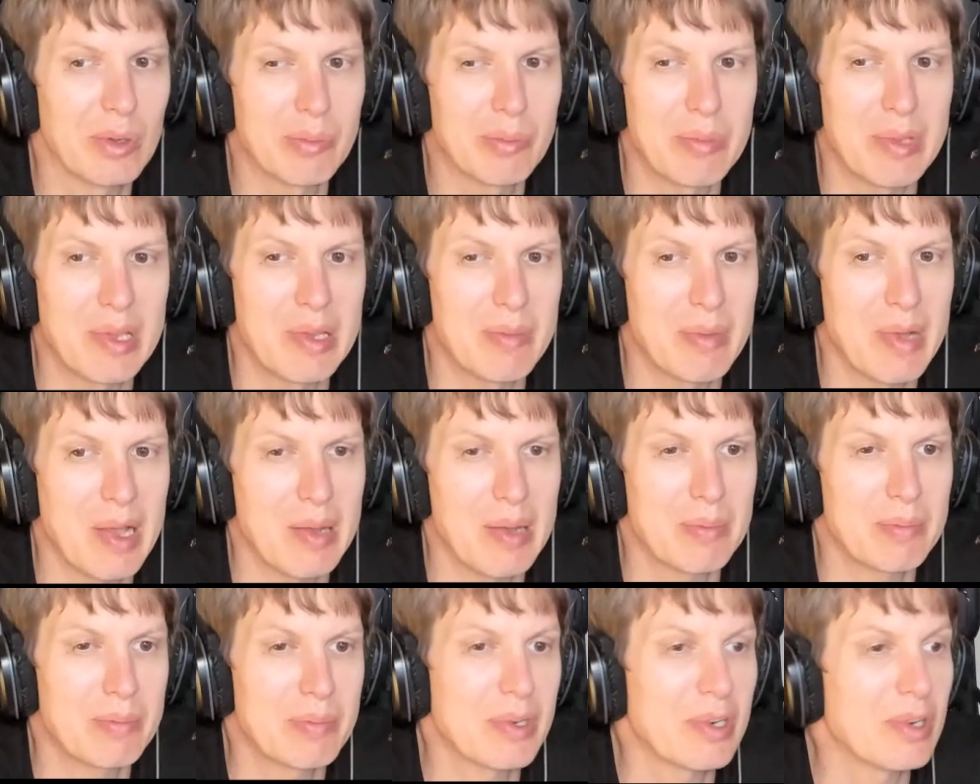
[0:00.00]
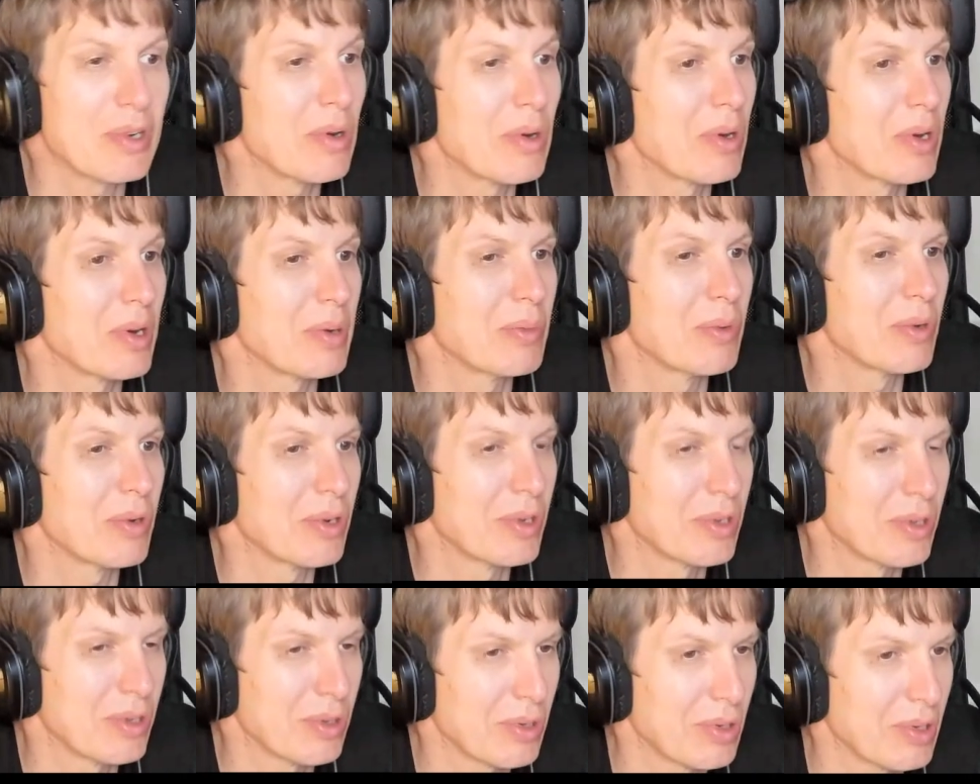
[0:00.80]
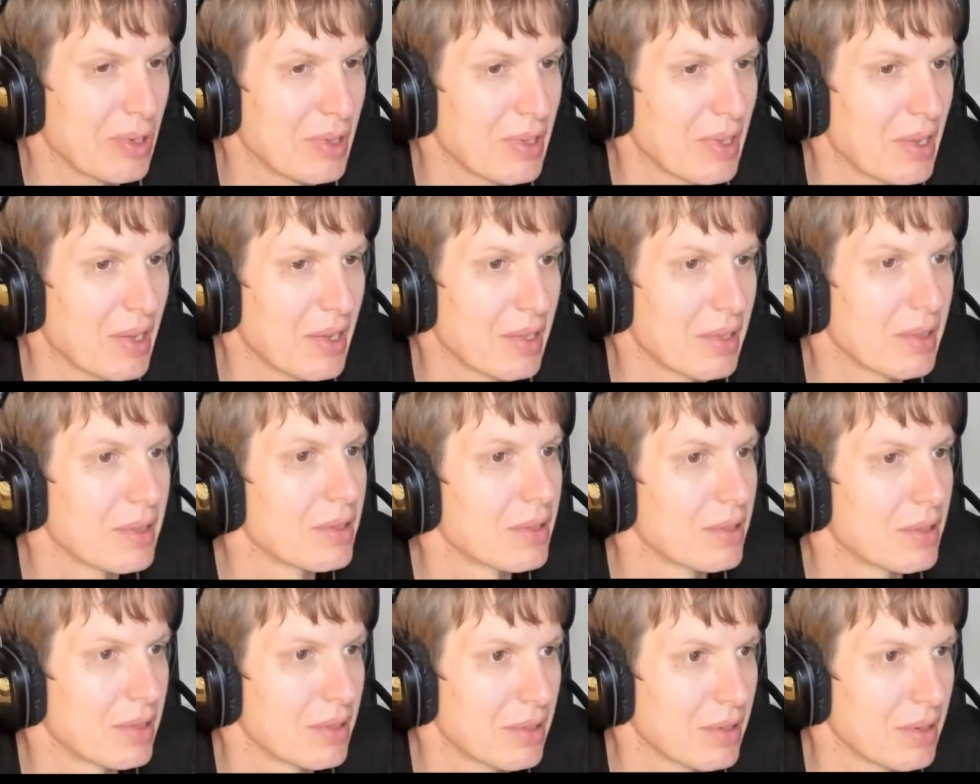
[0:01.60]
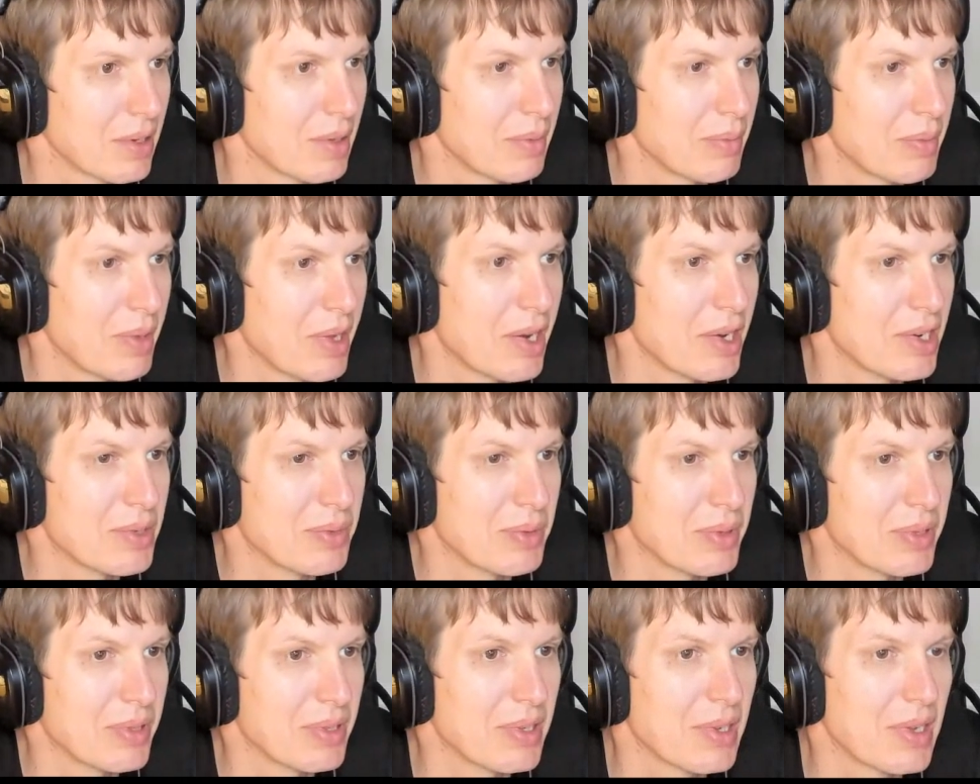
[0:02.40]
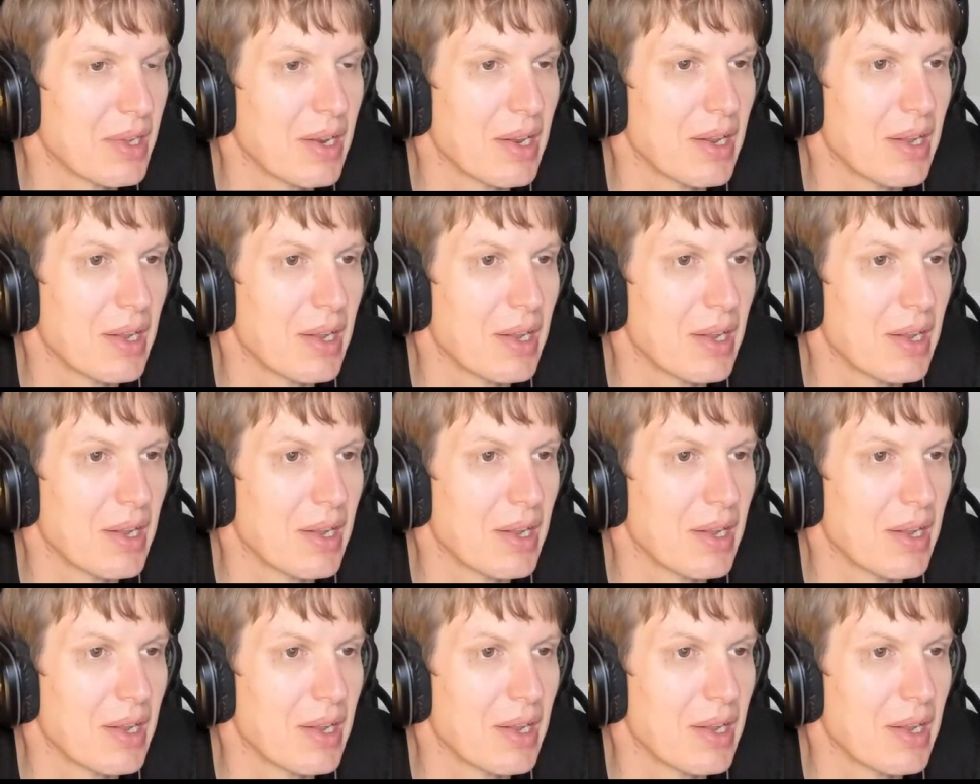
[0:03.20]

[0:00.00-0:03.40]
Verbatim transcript: called PMM, Percona Monitoring and uh, and Management,